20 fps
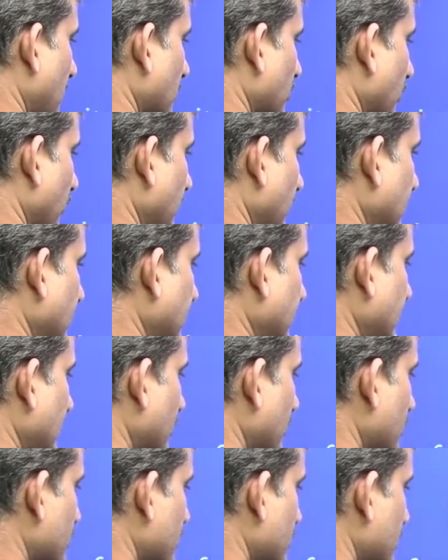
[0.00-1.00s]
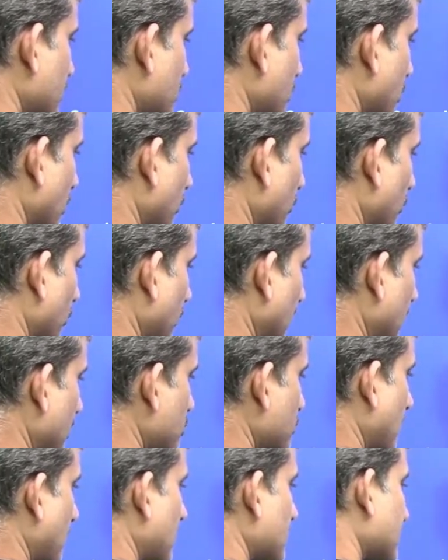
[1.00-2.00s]
3 liters, it's equal to 10 raised to
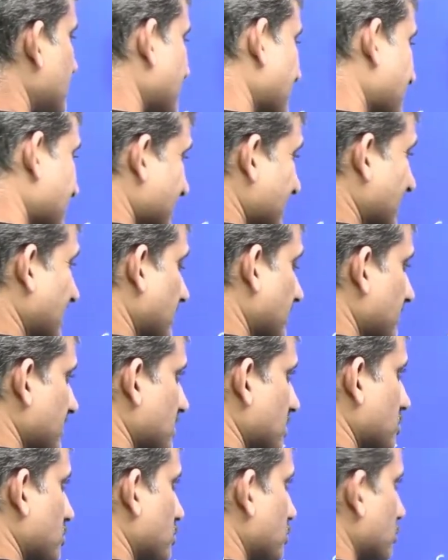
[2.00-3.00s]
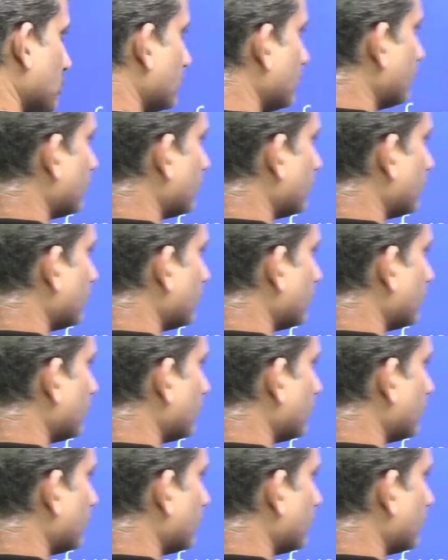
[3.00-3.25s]
power 6 centimeter cube.